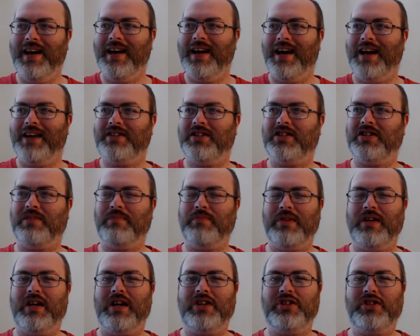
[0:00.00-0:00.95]
This is
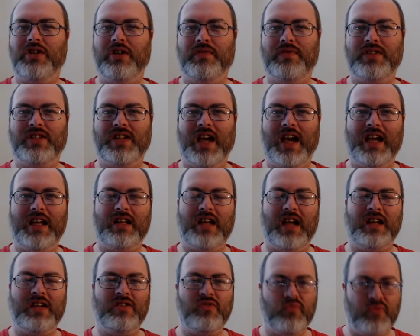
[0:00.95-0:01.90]
something that I should have said
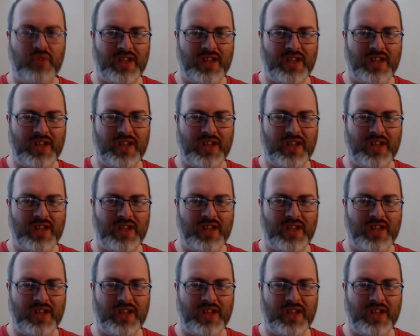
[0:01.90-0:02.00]
and